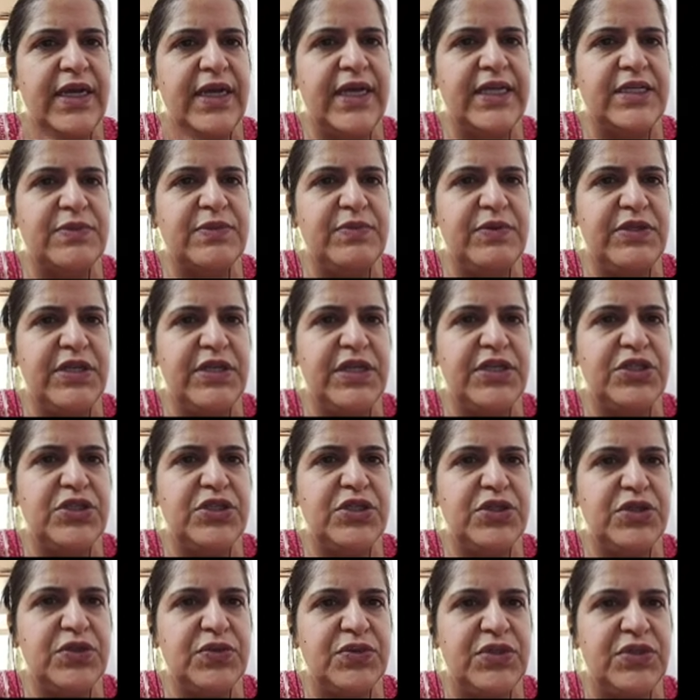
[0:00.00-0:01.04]

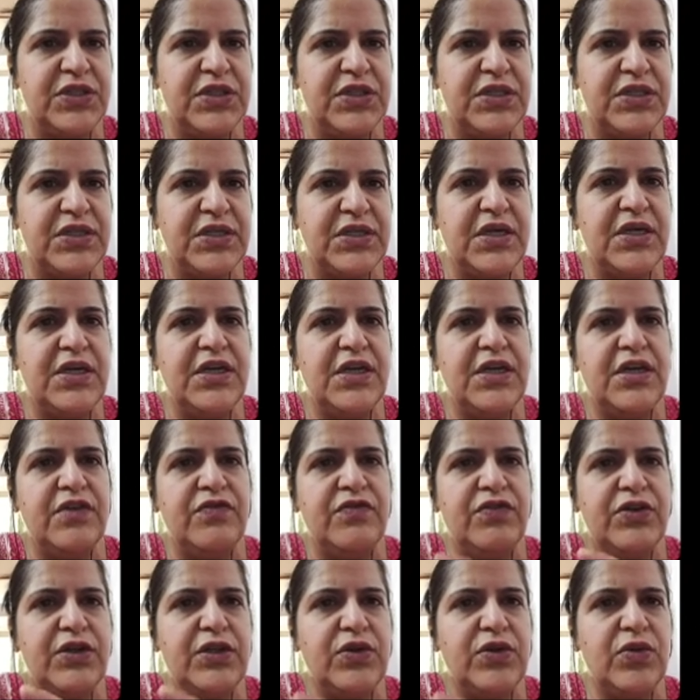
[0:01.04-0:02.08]
explanation to this. If
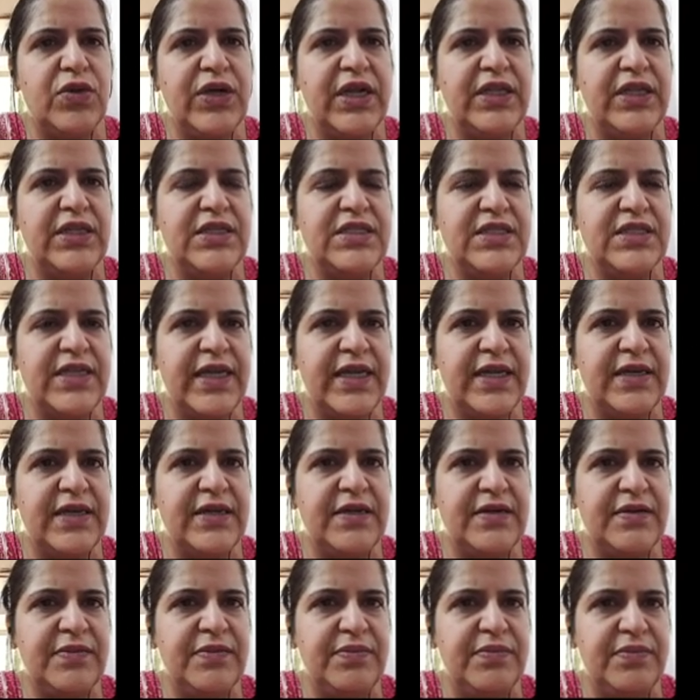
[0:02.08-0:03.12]
you look at the
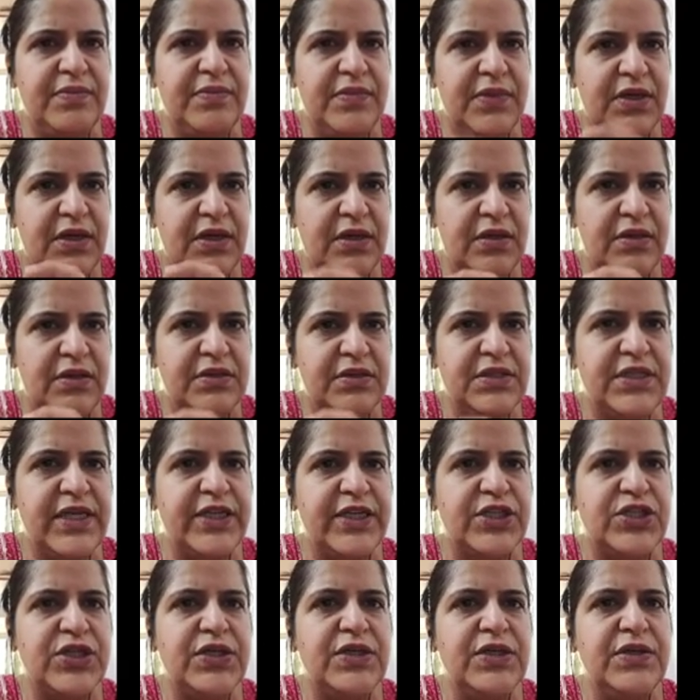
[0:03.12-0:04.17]
second
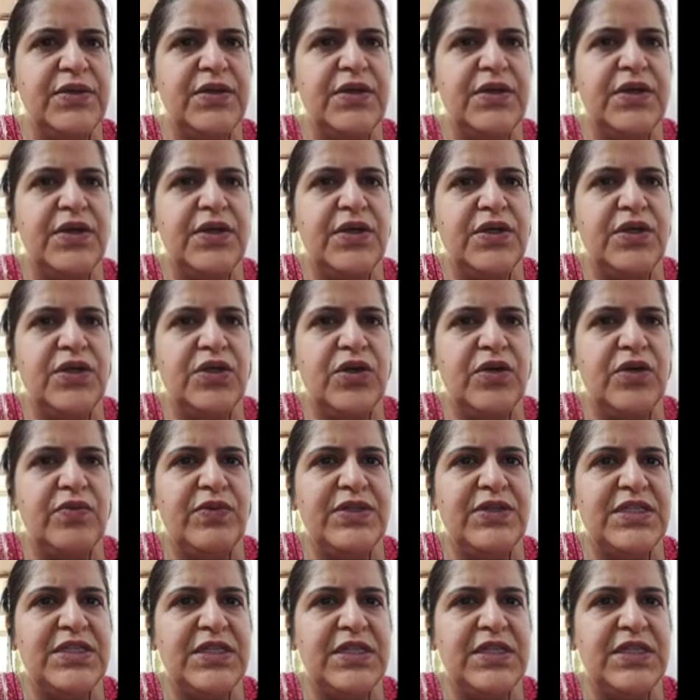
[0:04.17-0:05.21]
section, you
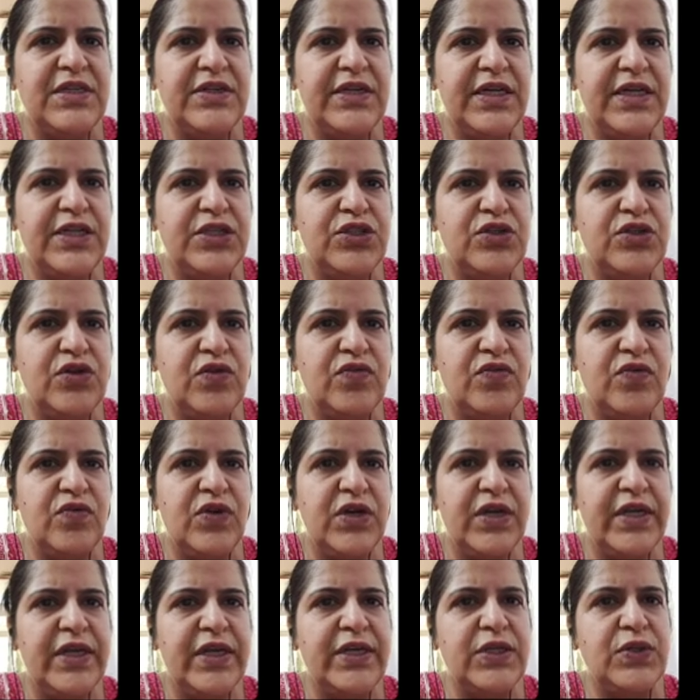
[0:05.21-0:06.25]
will see the ratio of
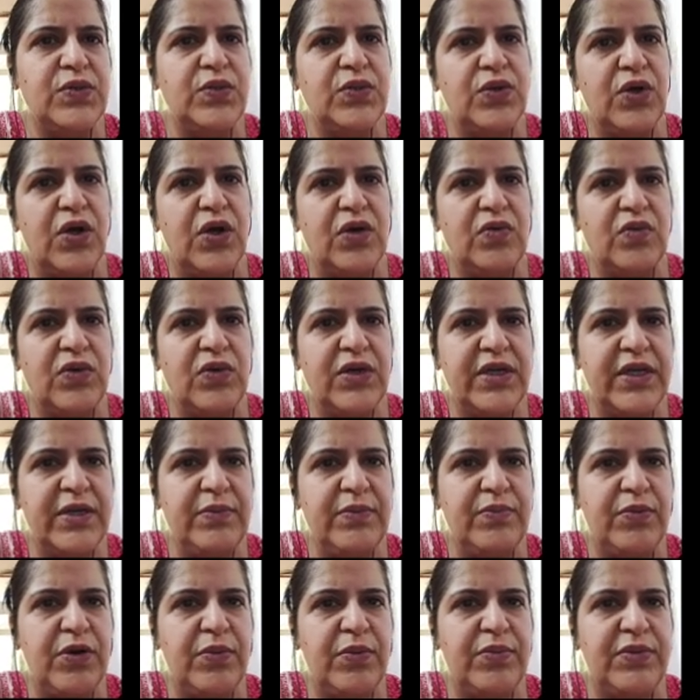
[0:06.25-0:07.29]
working to
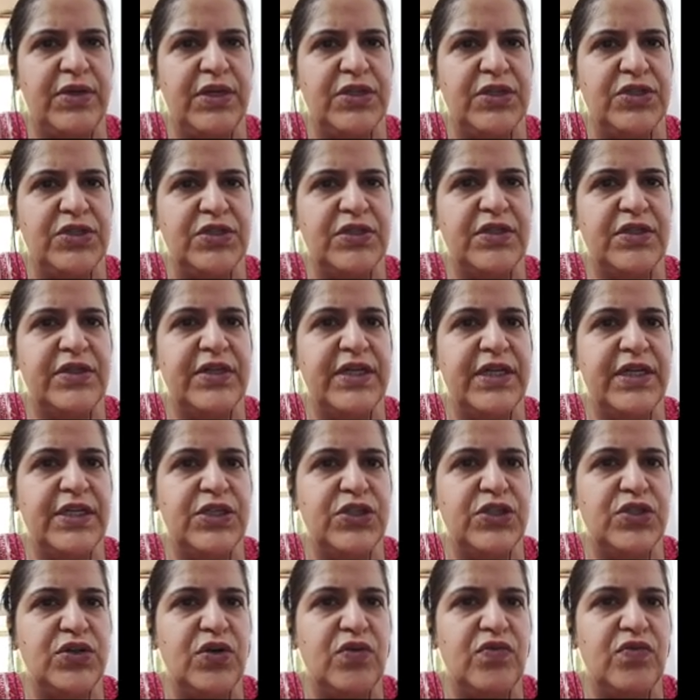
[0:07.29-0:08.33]
non-working population. The
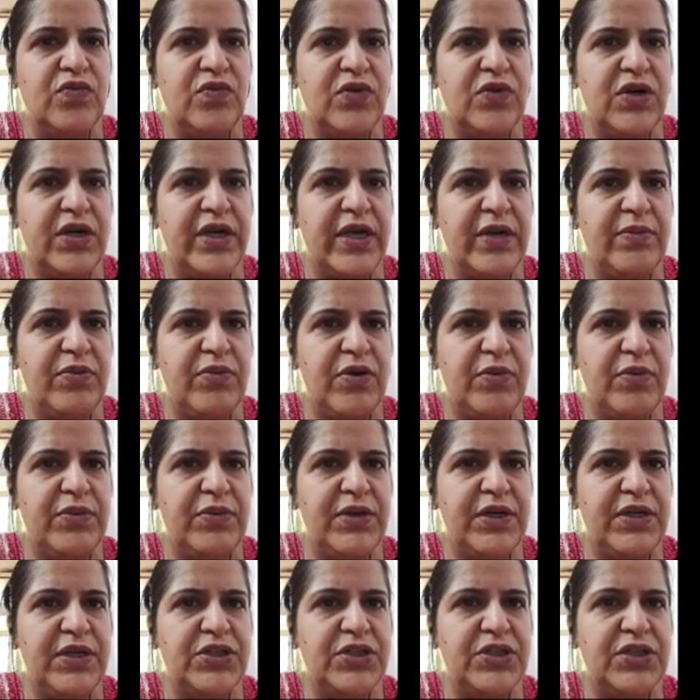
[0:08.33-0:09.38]
ratio of working
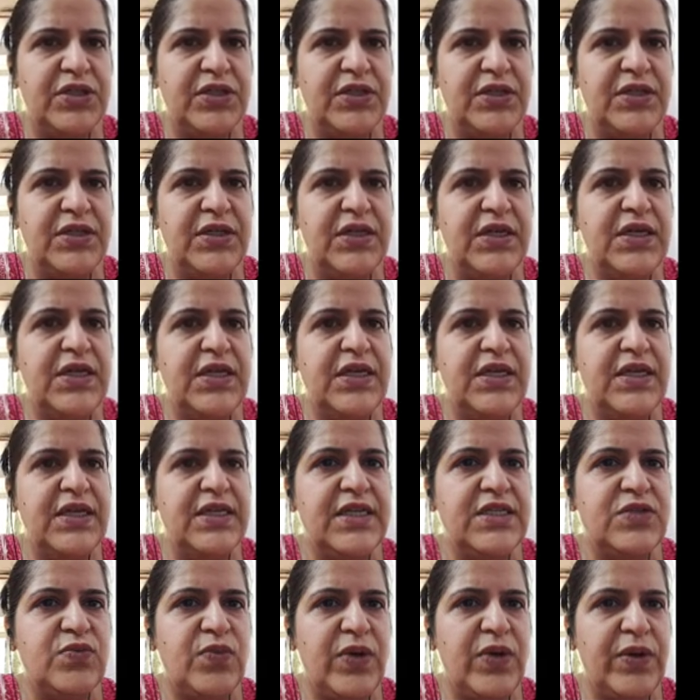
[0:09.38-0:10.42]
population
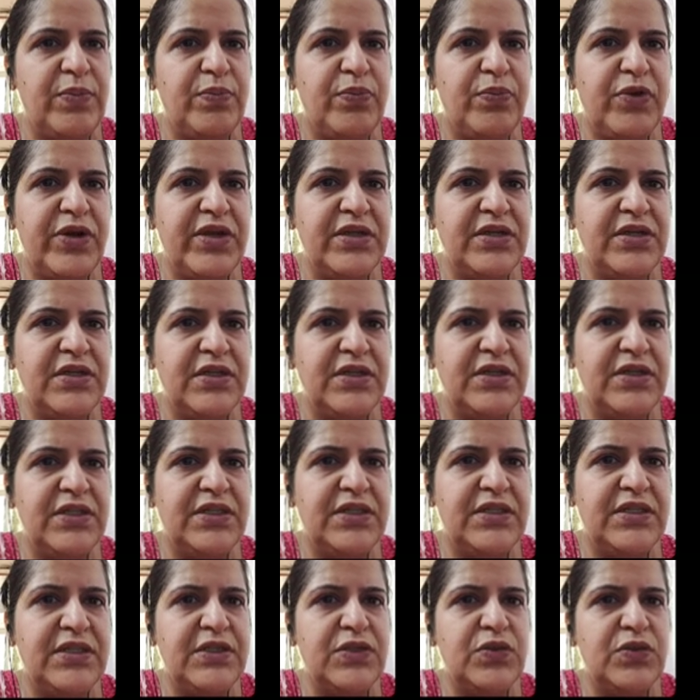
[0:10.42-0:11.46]
is
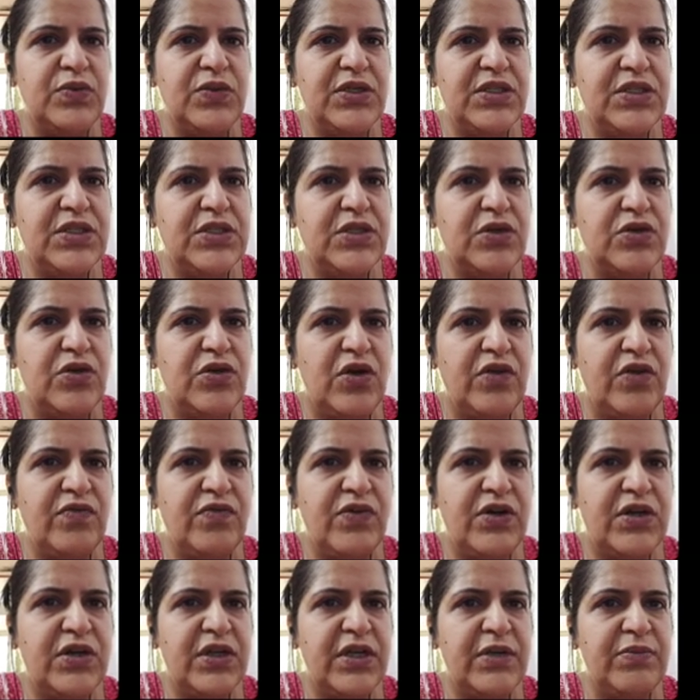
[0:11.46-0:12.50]
1.33 towards the
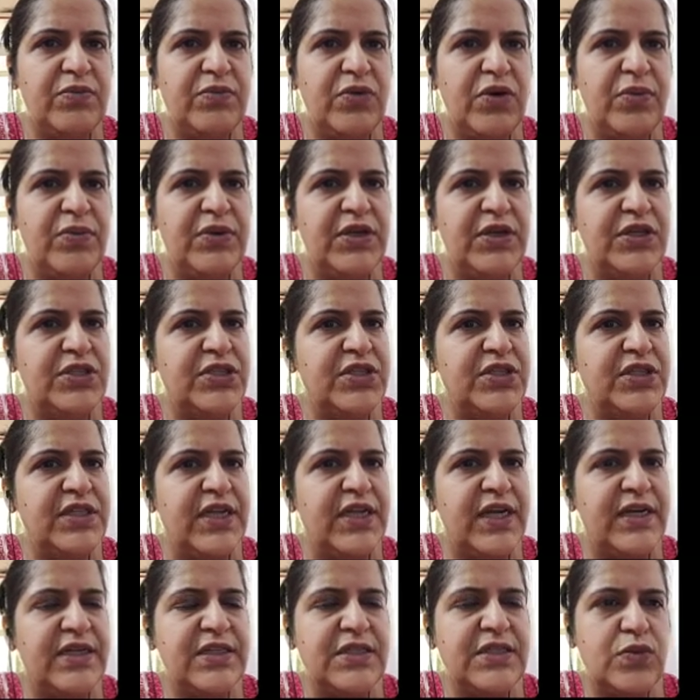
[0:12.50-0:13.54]
non-working population,
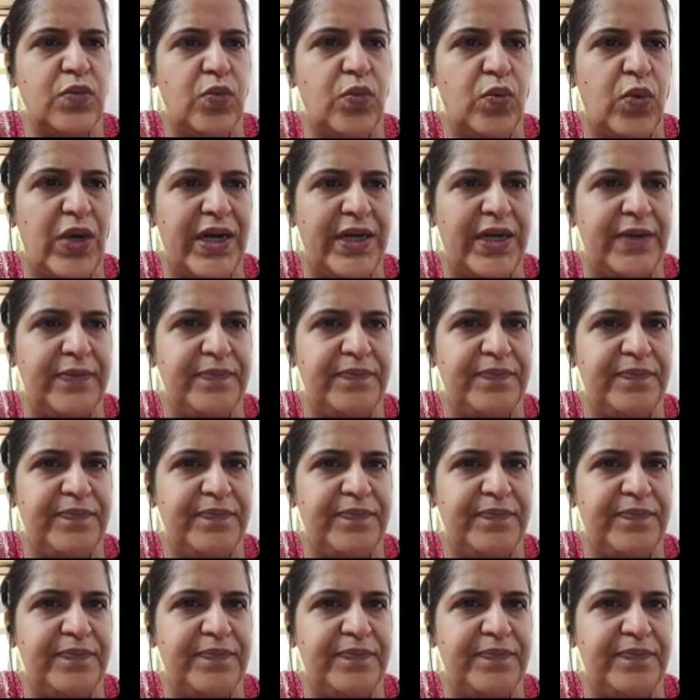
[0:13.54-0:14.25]
that is 1.